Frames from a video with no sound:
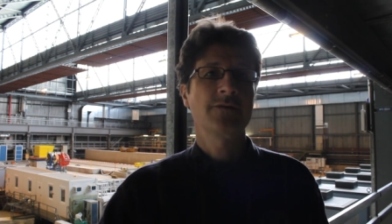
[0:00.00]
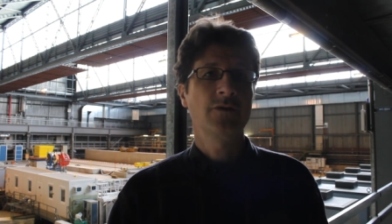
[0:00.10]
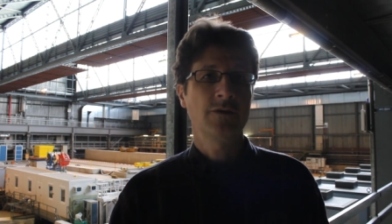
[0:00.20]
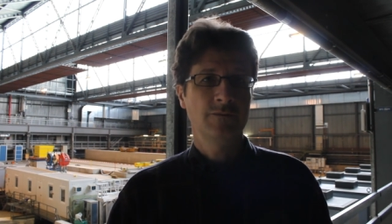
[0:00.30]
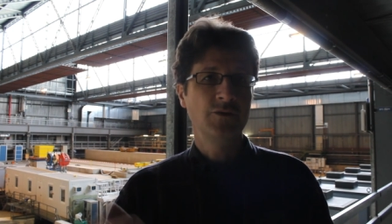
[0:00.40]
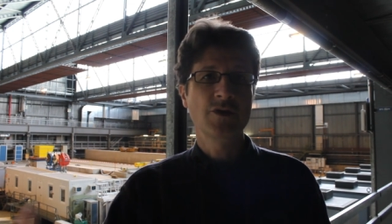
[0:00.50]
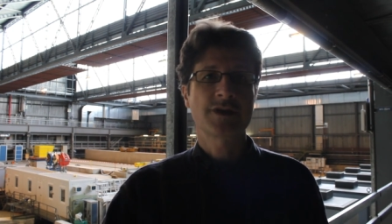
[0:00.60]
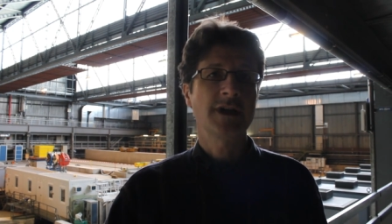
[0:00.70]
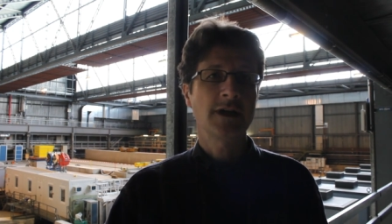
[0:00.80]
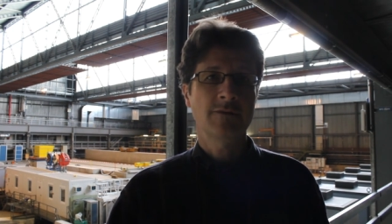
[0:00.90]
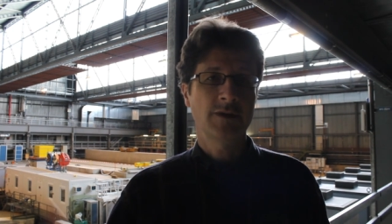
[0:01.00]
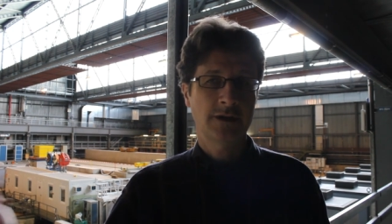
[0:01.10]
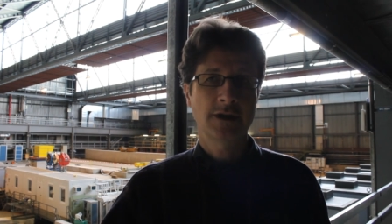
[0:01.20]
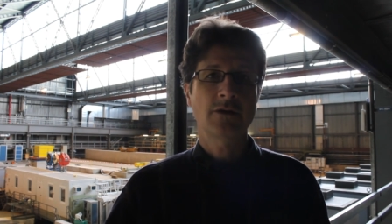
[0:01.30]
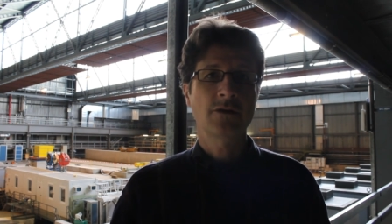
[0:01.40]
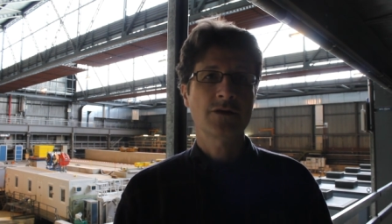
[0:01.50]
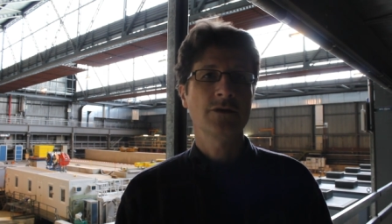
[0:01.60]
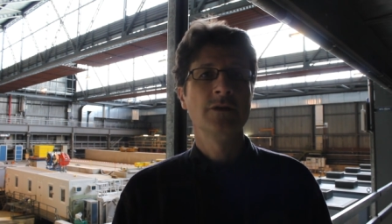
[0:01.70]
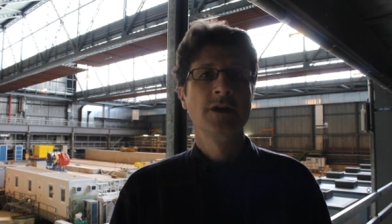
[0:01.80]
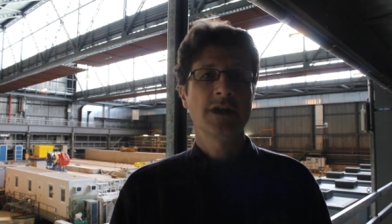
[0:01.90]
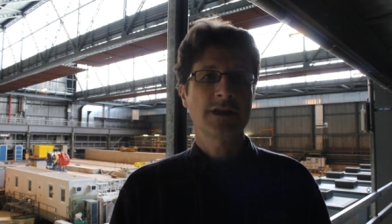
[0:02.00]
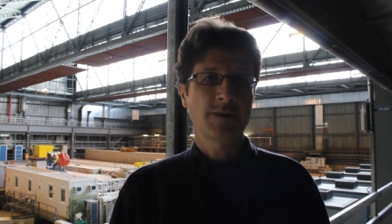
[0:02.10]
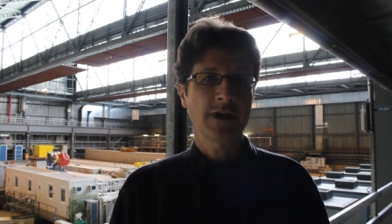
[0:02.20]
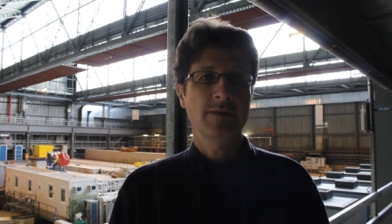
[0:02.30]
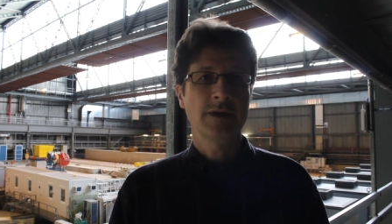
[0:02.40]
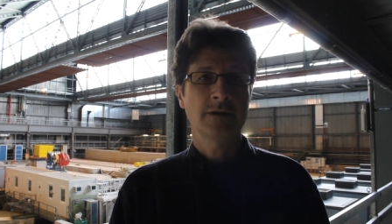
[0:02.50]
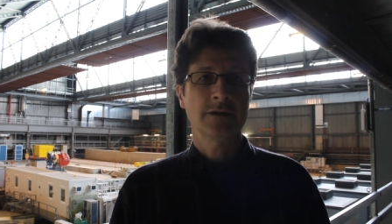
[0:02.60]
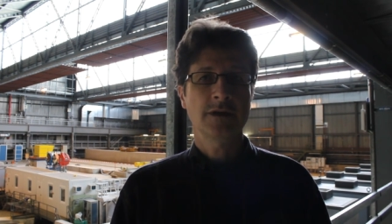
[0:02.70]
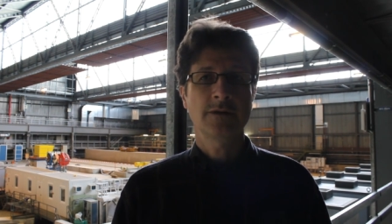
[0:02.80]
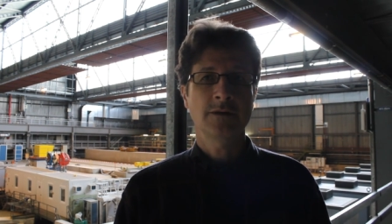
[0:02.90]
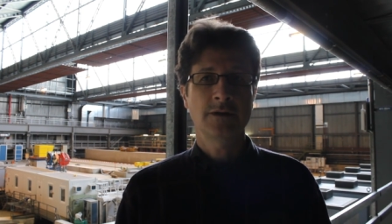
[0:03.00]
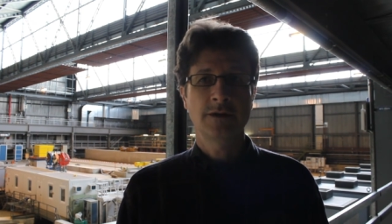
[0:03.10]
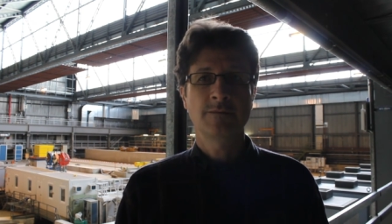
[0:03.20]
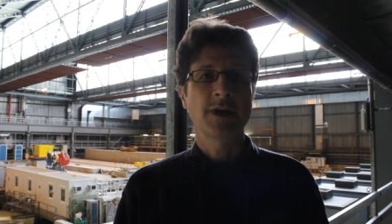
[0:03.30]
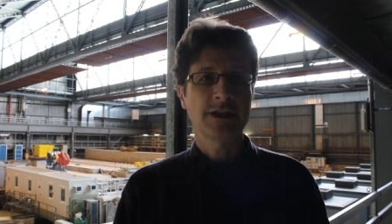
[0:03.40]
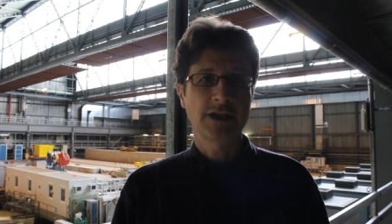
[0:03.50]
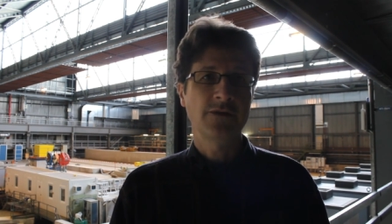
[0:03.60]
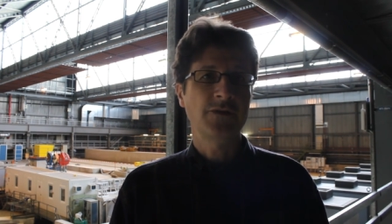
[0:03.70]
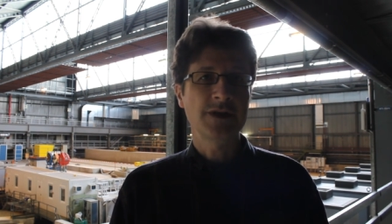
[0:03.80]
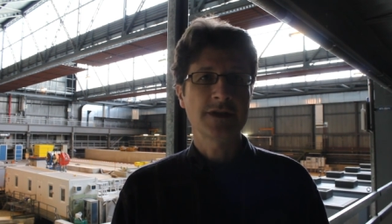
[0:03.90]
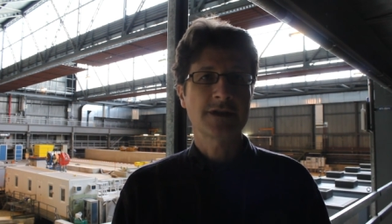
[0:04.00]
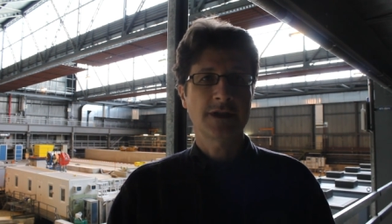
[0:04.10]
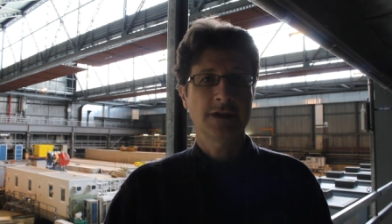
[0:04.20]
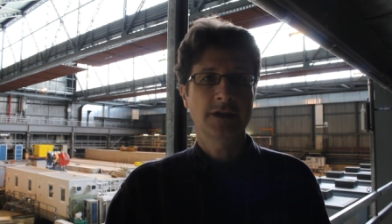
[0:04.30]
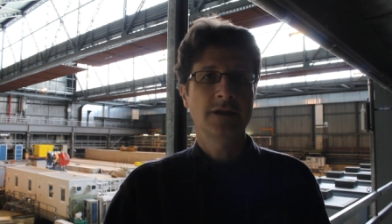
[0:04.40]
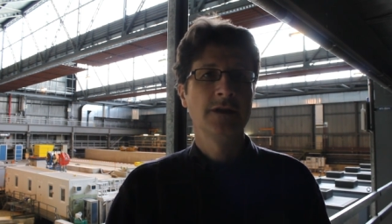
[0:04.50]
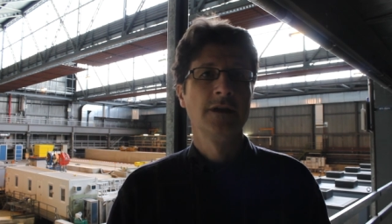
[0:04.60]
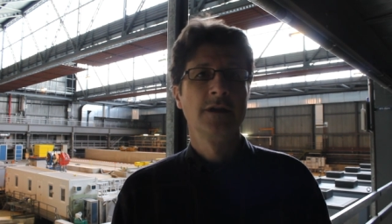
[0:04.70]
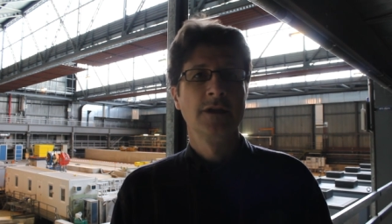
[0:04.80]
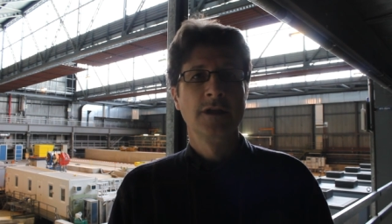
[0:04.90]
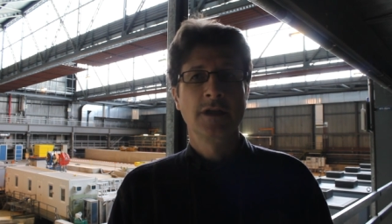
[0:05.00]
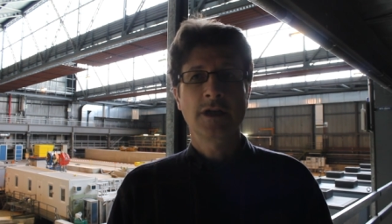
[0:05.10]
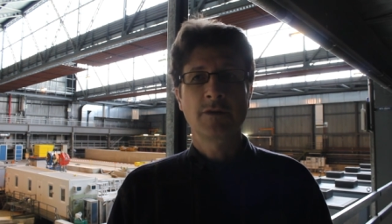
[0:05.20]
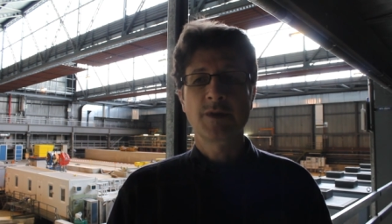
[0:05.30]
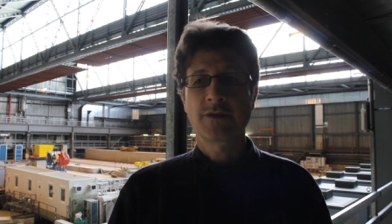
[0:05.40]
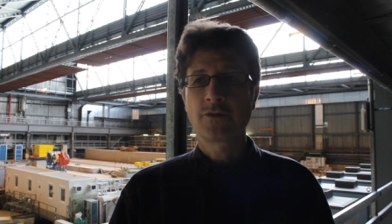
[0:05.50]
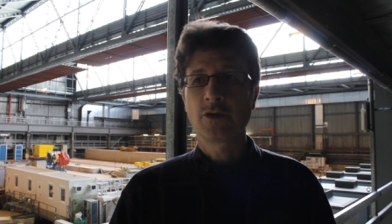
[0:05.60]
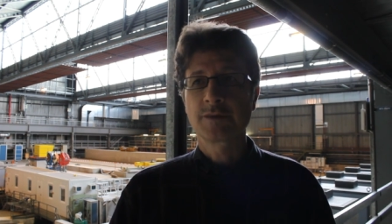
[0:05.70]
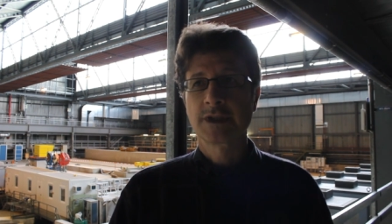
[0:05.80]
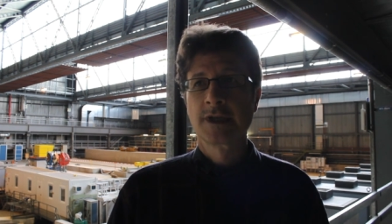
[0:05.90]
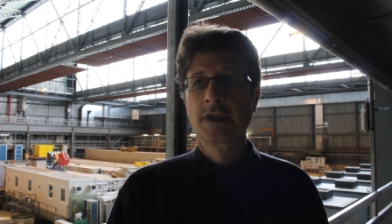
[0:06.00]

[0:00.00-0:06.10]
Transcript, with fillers: for muons are, but there are also experiments uh, in particle physics are then uh, performed.